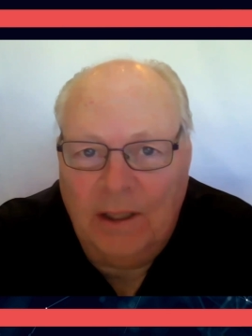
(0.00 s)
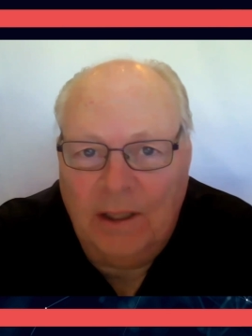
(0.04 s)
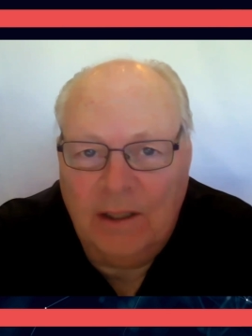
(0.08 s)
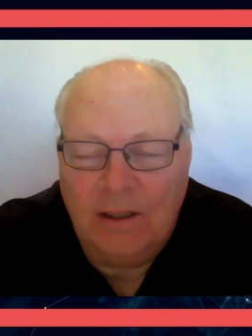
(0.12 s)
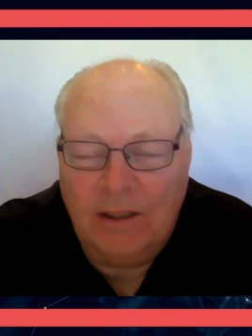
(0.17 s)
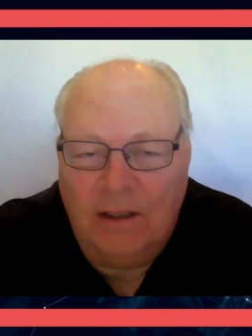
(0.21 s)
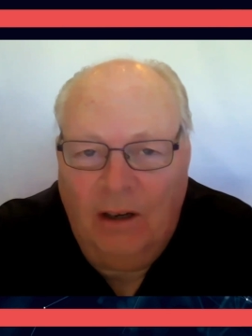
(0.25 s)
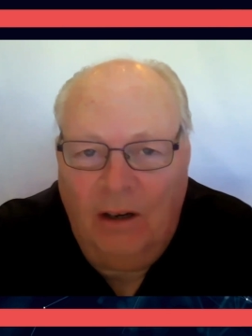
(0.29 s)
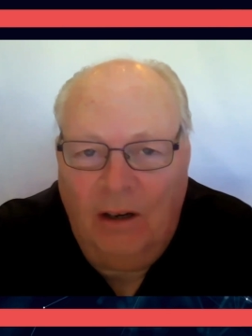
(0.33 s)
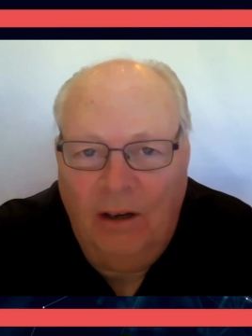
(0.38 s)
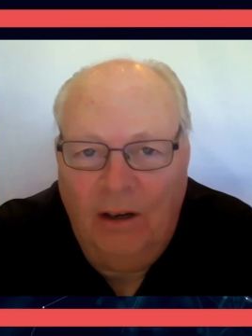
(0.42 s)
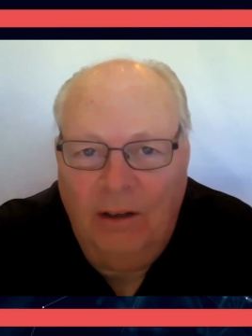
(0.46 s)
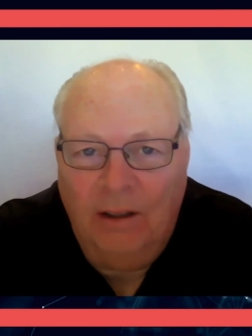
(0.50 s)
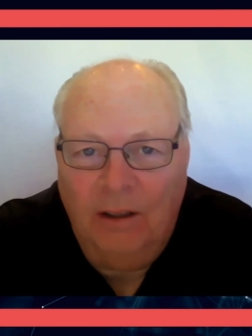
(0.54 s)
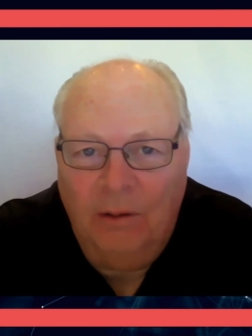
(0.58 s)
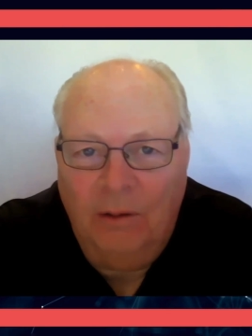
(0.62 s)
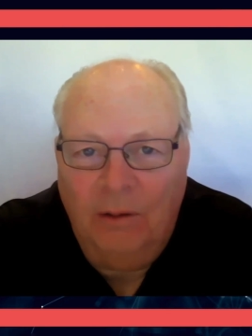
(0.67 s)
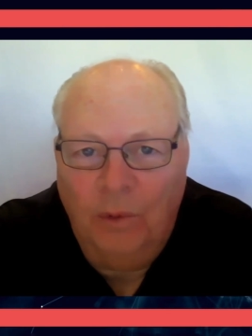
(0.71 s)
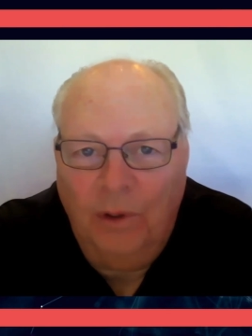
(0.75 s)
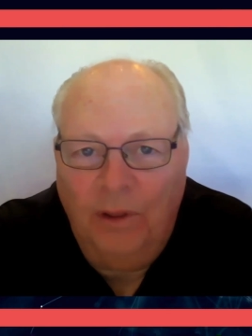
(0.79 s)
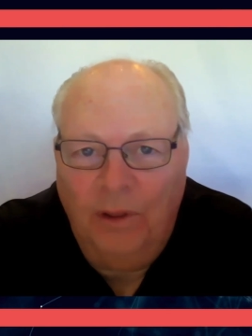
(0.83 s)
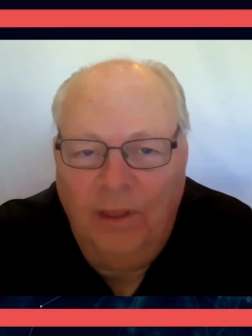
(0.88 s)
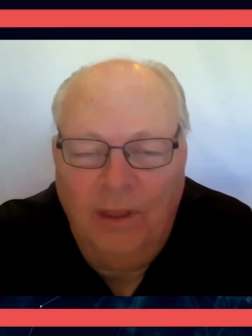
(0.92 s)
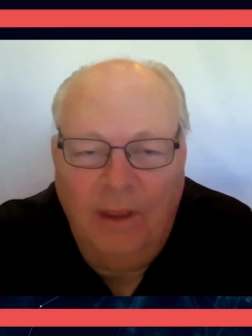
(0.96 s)
started
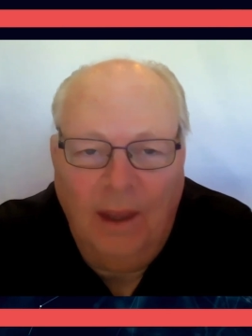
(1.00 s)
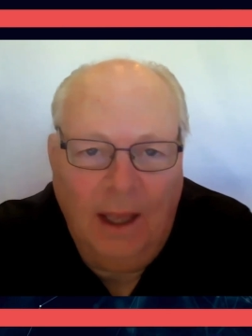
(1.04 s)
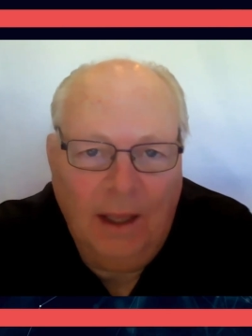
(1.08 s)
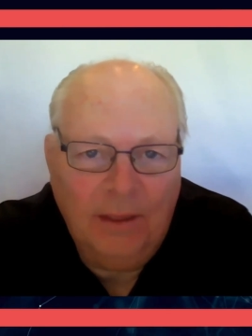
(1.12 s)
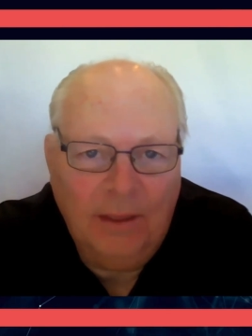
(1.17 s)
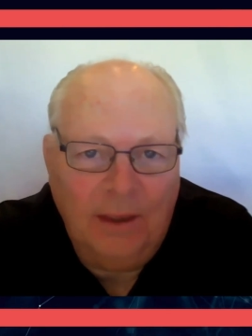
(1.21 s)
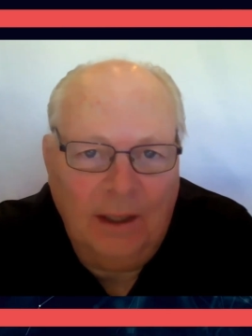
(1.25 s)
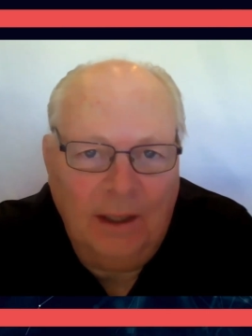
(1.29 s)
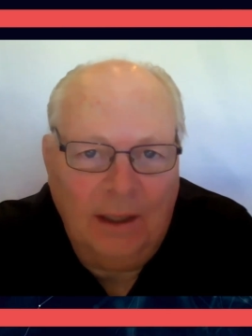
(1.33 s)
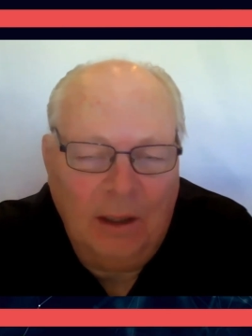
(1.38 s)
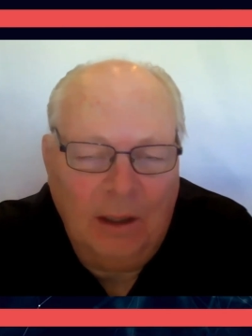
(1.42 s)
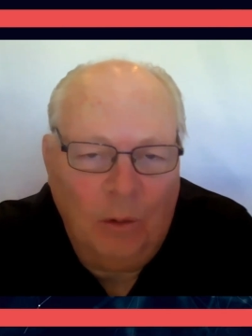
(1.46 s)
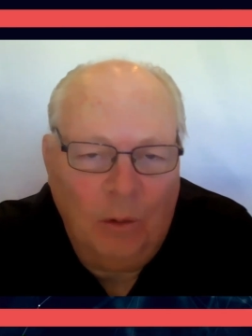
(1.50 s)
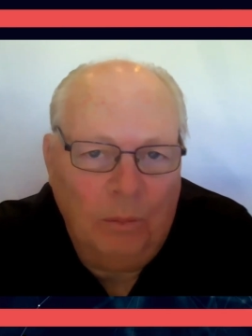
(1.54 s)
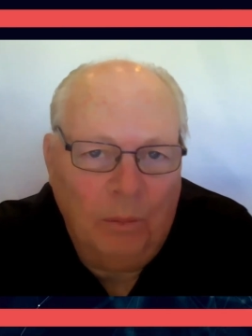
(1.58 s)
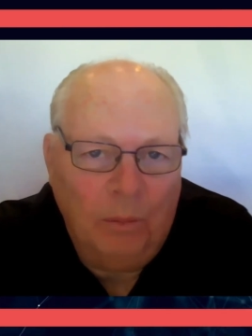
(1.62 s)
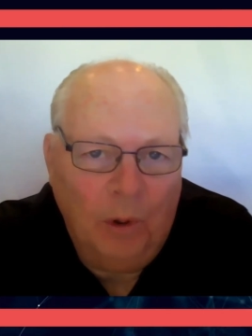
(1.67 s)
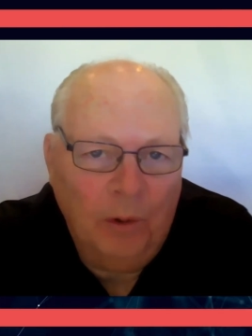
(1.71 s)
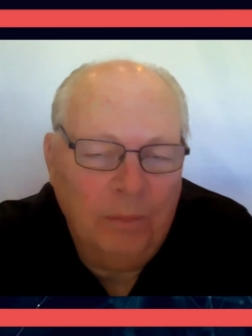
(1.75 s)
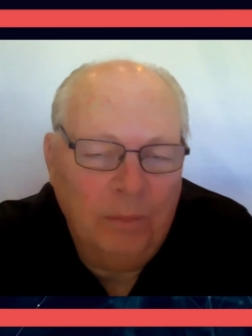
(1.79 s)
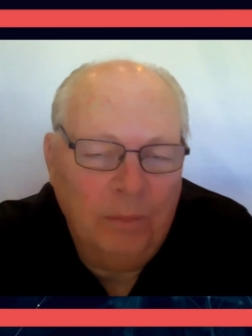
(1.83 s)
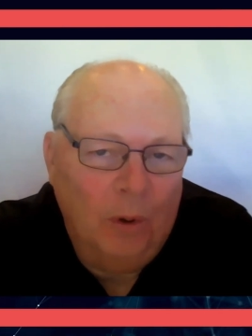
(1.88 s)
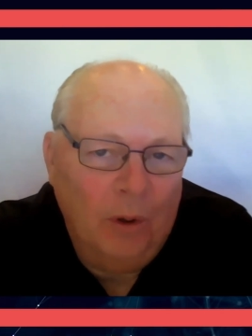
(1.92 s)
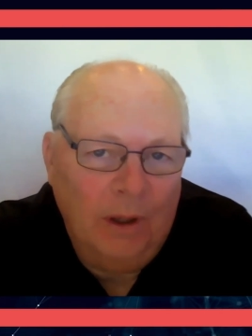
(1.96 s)
with nothing. They were
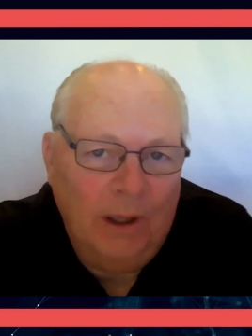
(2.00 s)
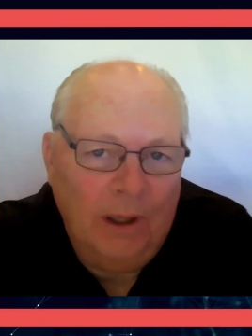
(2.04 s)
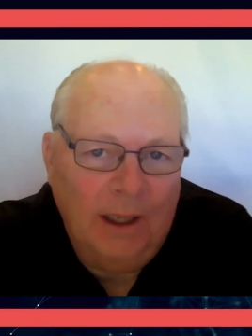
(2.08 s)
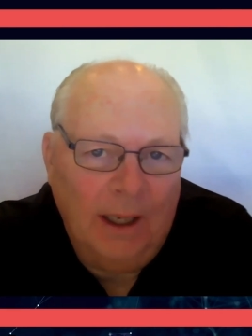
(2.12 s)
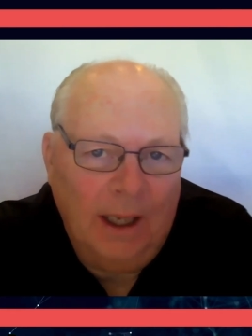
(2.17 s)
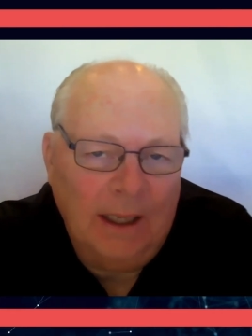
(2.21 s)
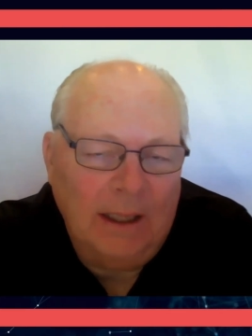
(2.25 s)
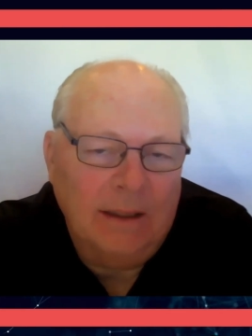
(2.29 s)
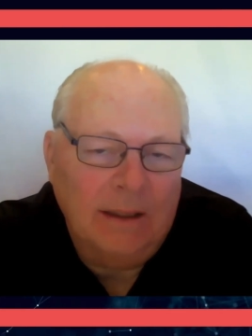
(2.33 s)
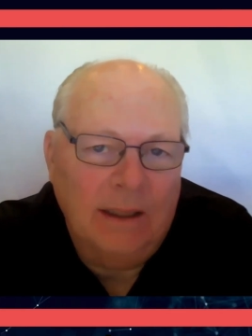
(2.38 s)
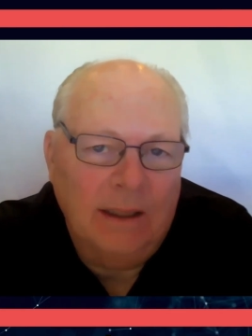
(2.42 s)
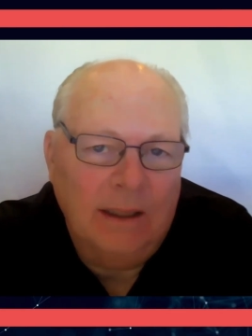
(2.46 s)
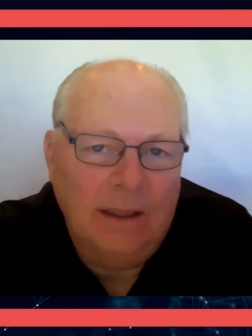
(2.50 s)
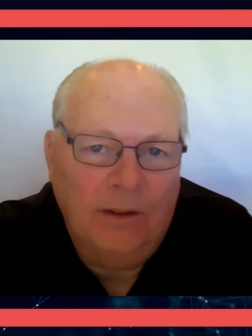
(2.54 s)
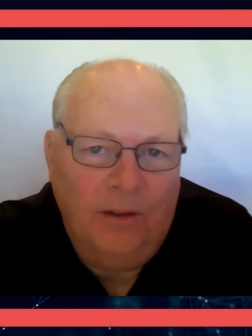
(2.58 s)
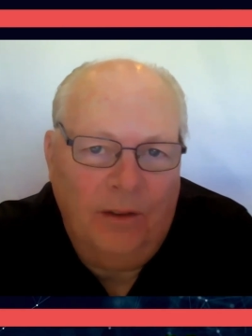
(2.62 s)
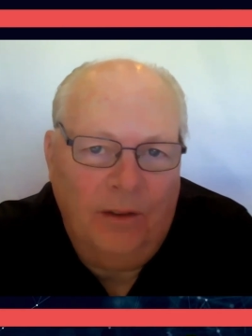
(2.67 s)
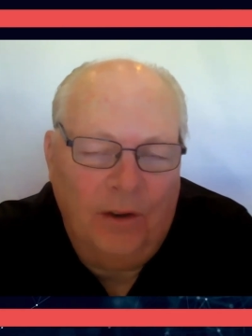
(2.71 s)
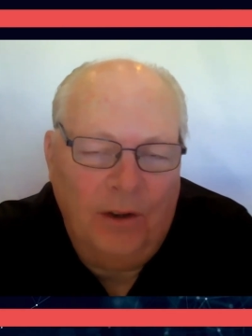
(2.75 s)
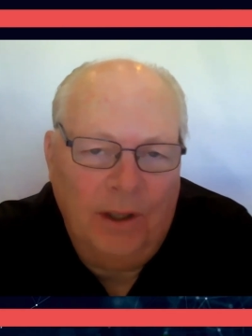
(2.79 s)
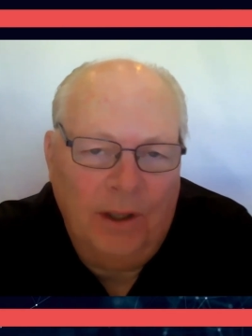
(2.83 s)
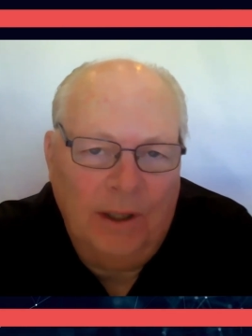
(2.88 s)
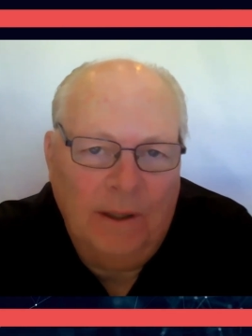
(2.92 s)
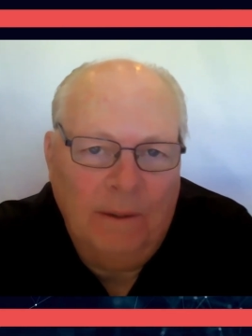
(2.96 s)
both born in
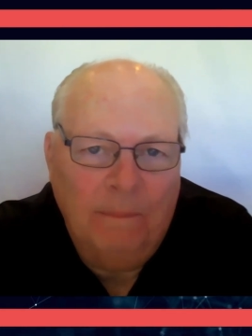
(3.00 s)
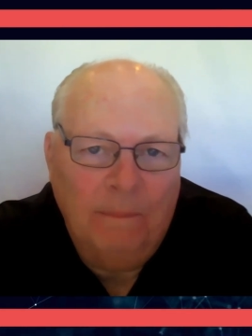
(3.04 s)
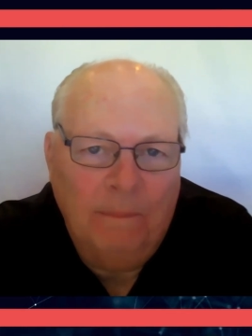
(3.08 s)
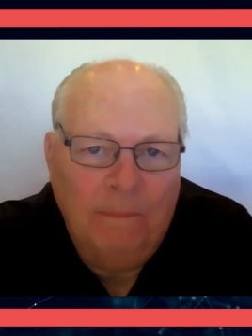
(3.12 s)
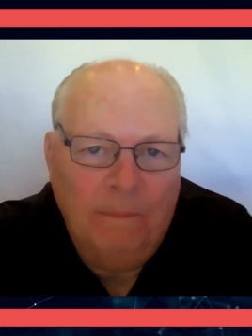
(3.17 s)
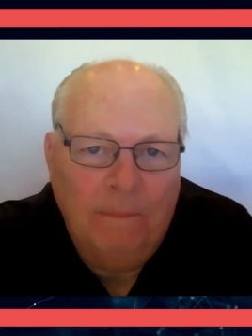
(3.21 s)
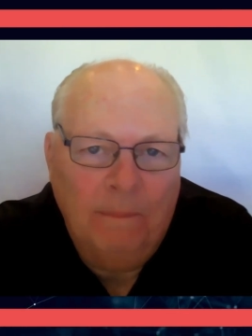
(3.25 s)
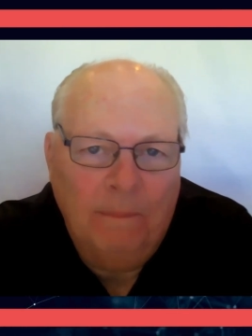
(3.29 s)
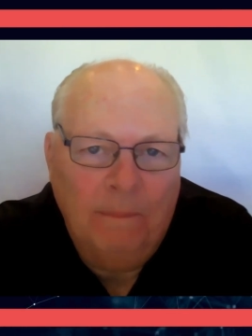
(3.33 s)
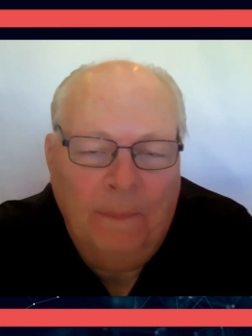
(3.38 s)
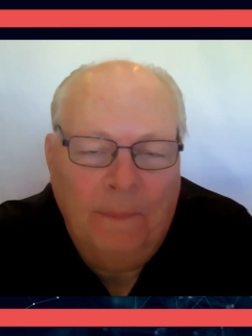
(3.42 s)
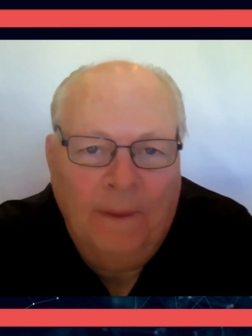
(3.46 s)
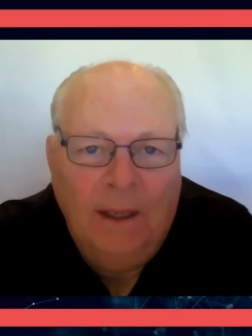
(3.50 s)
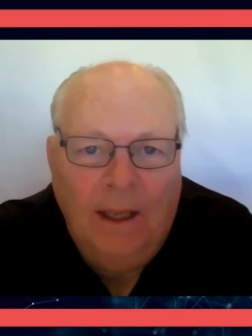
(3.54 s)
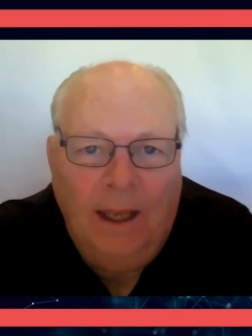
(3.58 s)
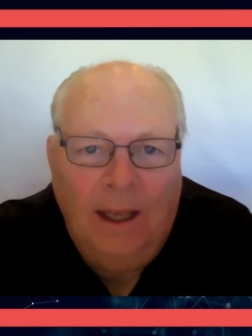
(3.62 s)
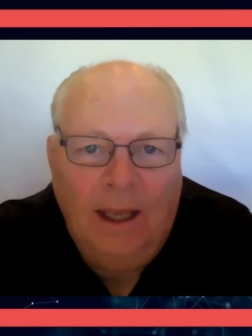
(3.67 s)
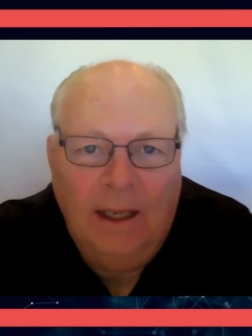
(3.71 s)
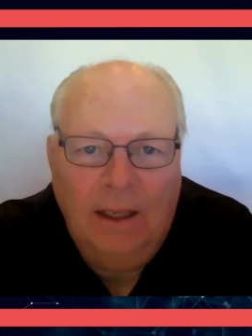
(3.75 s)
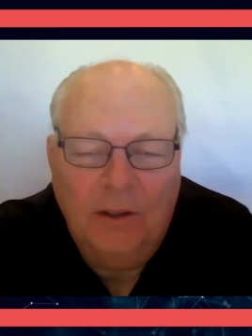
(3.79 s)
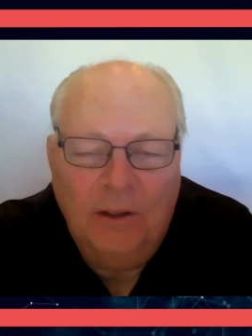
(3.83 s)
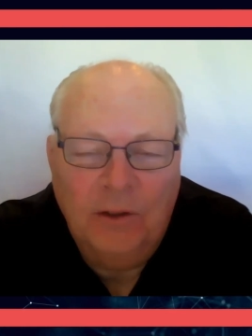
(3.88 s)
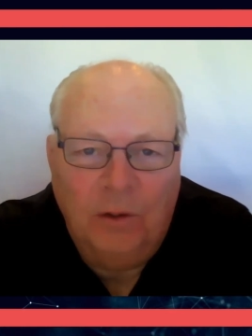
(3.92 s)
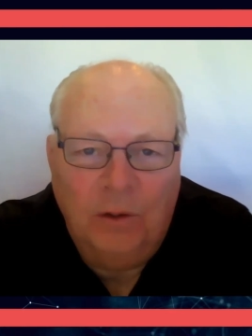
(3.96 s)
1930.
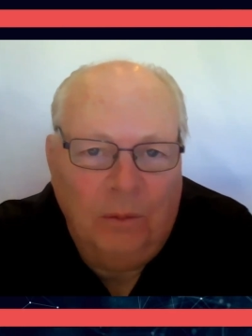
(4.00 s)
And as